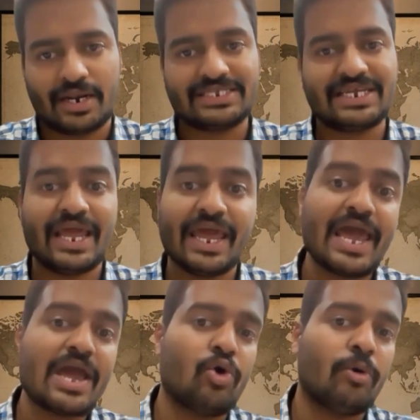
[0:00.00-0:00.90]
as an
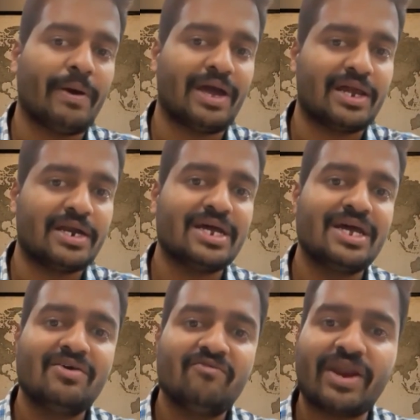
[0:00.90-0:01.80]
AI co-pilot
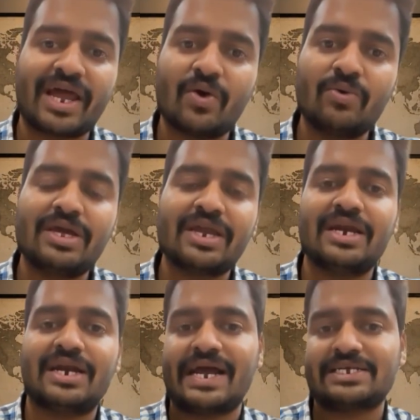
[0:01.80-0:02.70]
for accounting and
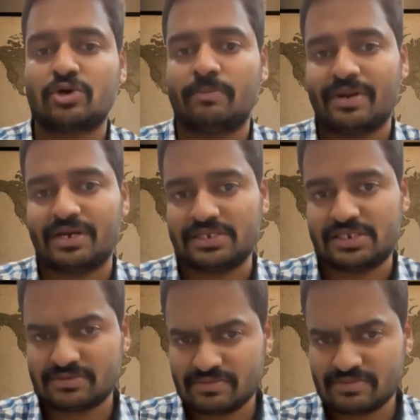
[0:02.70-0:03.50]
tax compliance.